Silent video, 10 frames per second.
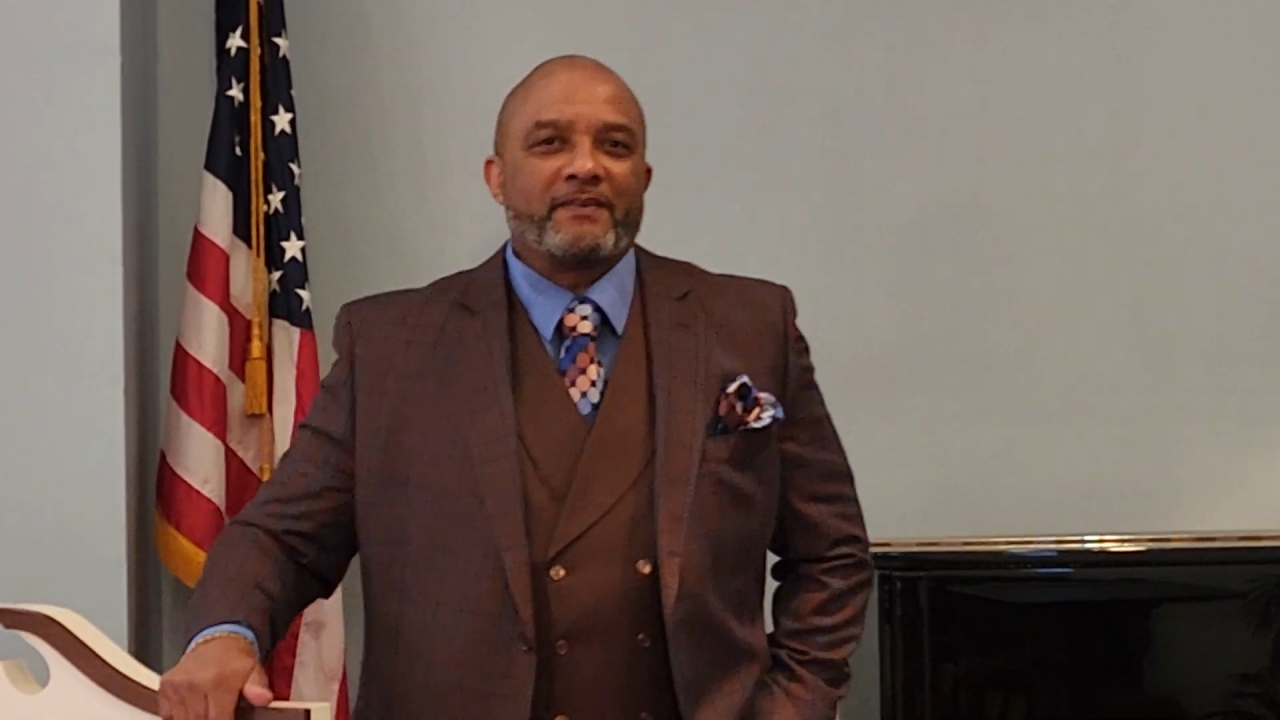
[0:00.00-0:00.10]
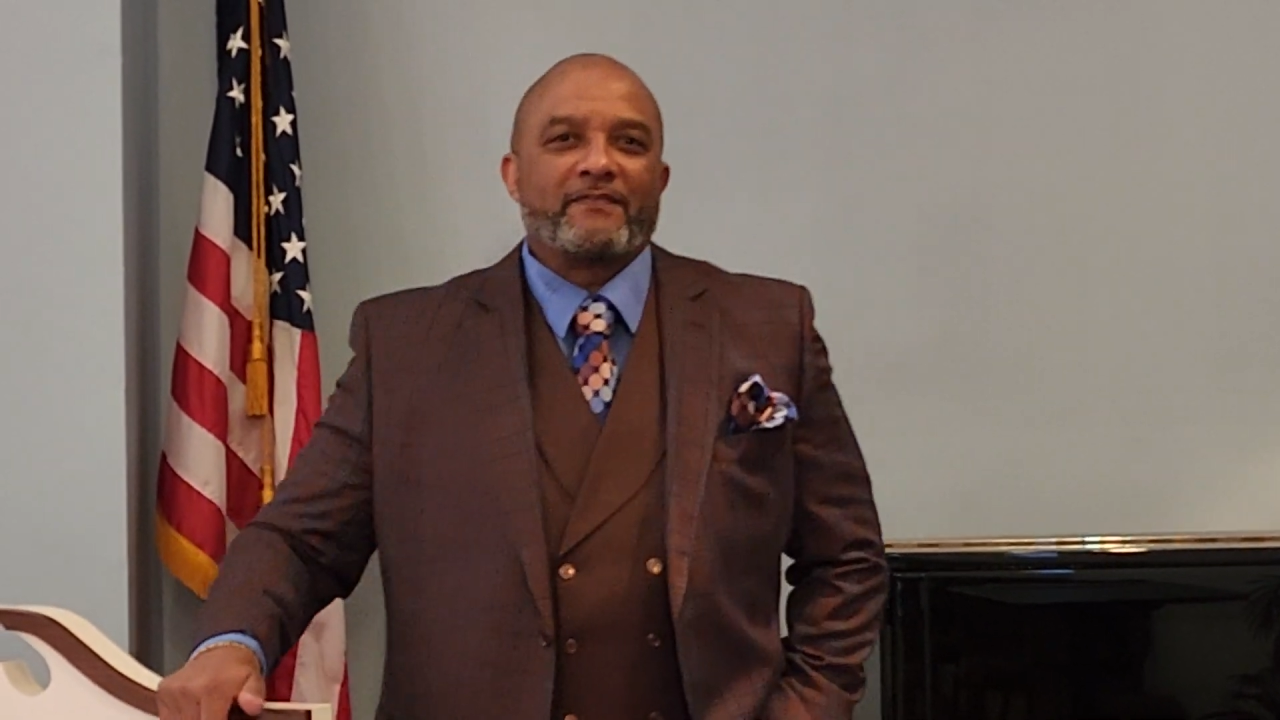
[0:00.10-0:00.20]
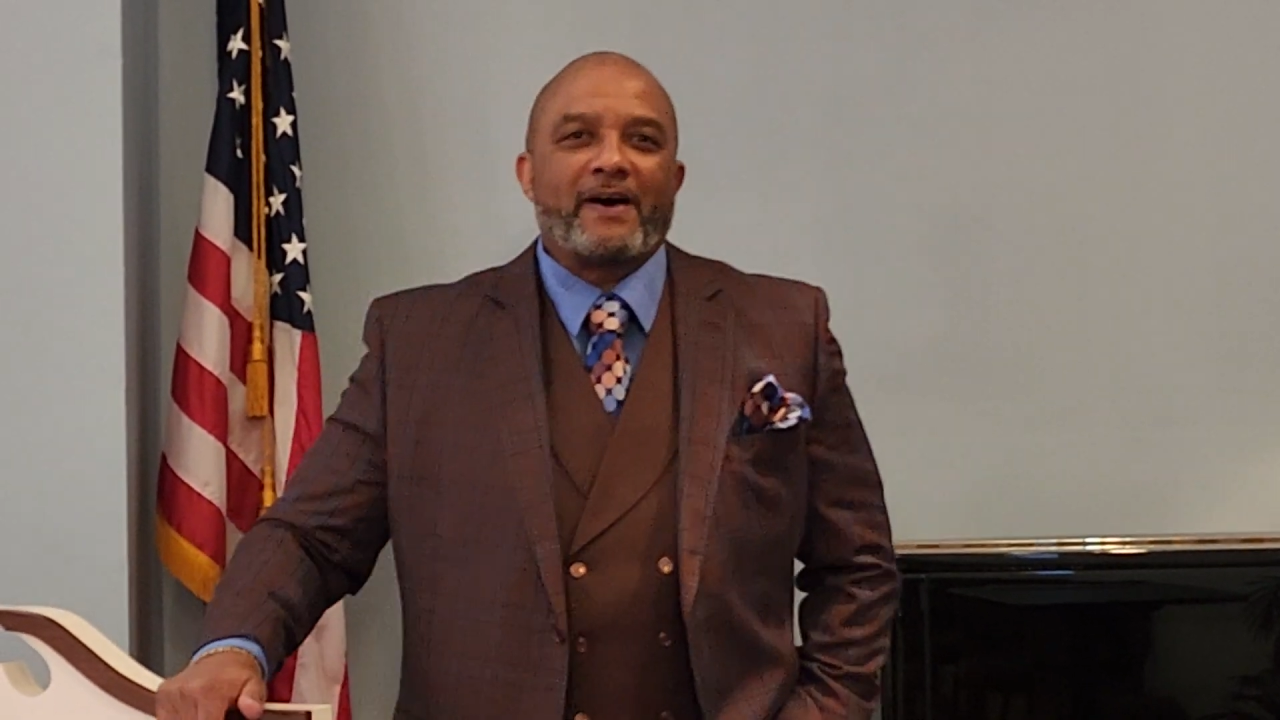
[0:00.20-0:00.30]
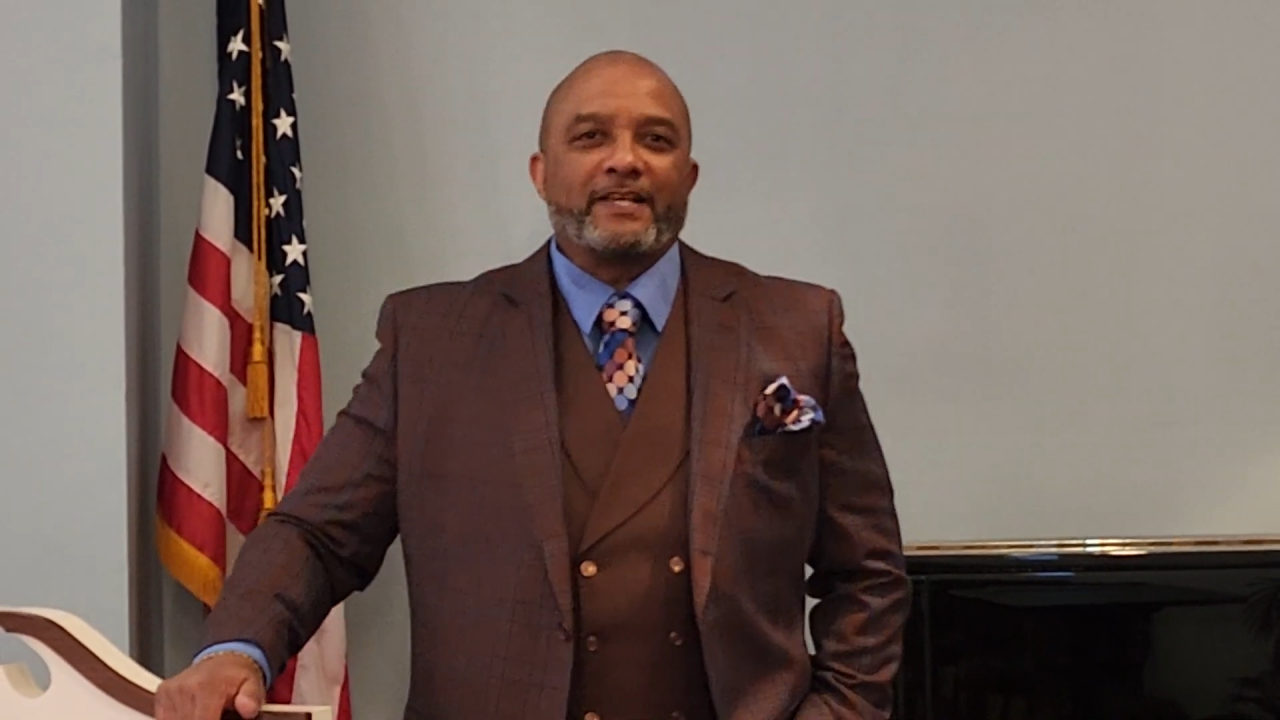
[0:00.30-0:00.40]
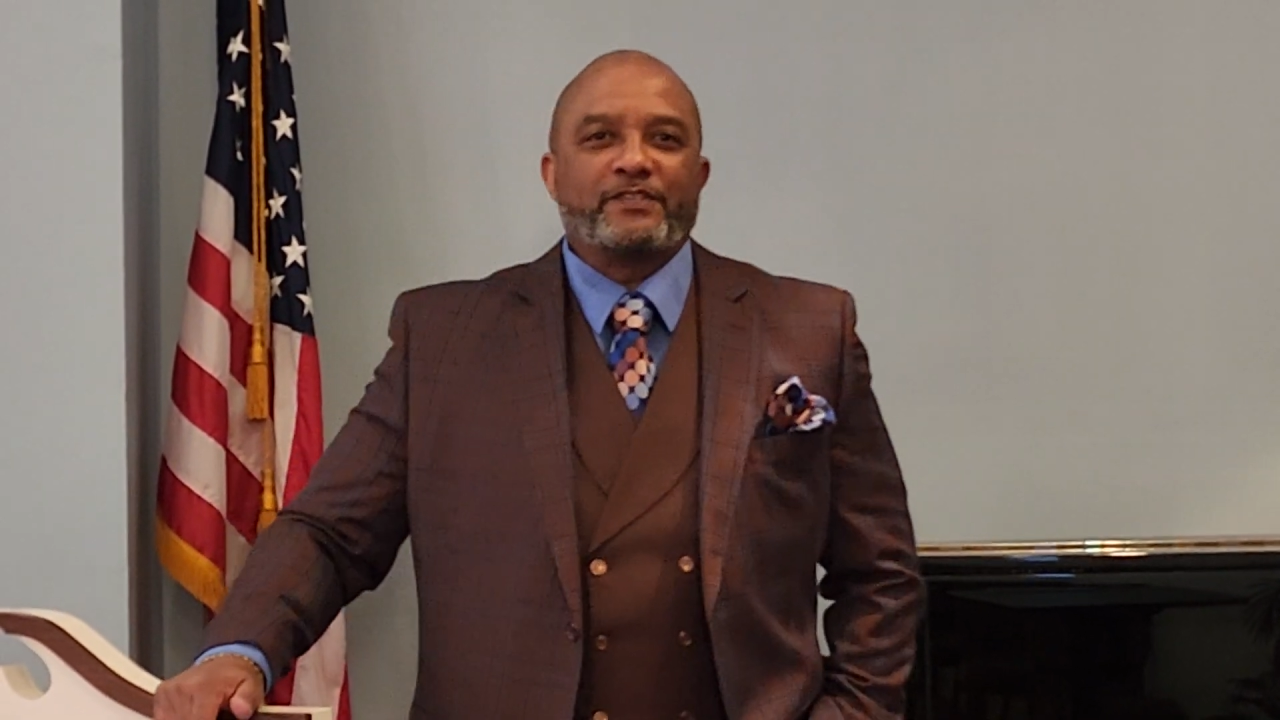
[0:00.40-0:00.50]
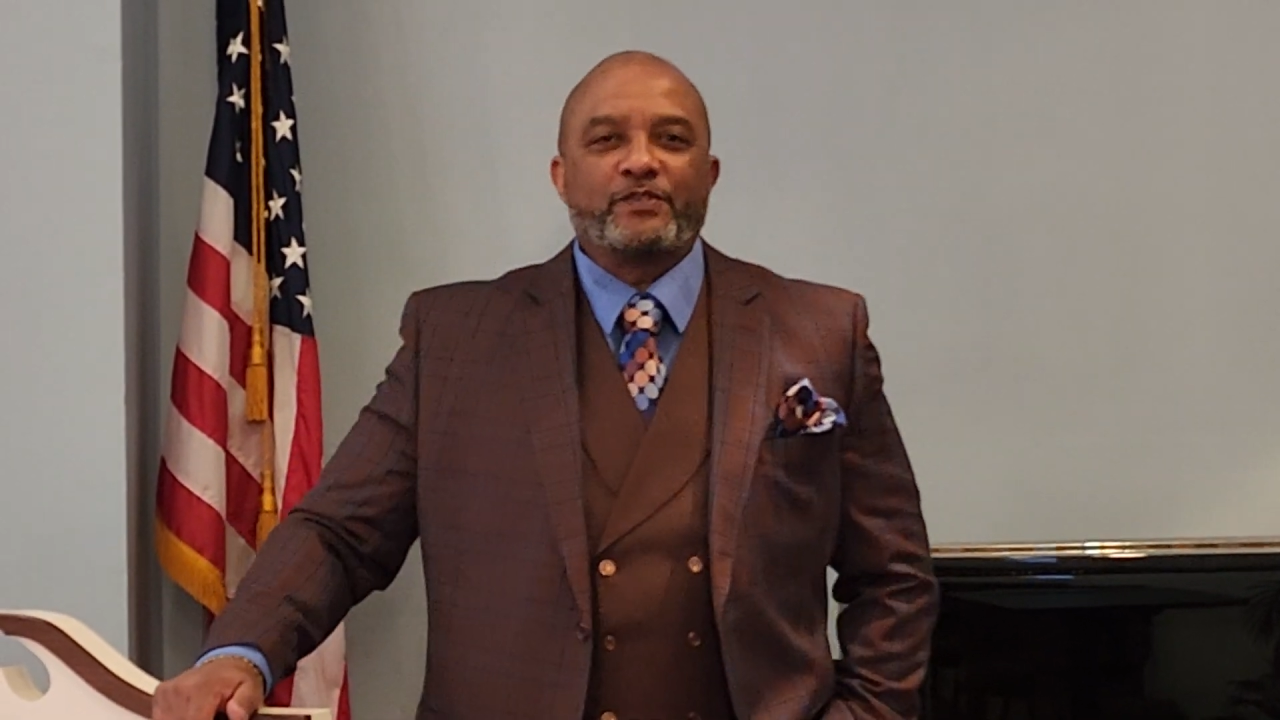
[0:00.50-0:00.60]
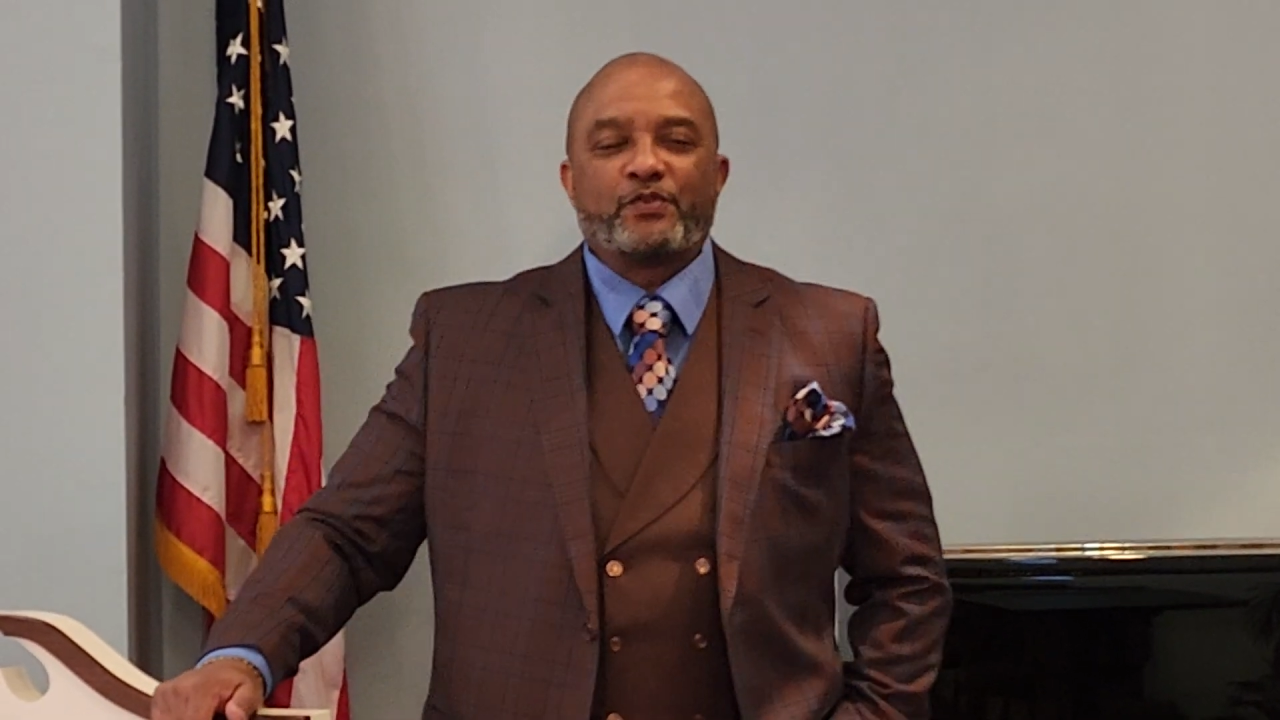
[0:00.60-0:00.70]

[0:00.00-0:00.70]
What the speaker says: invite you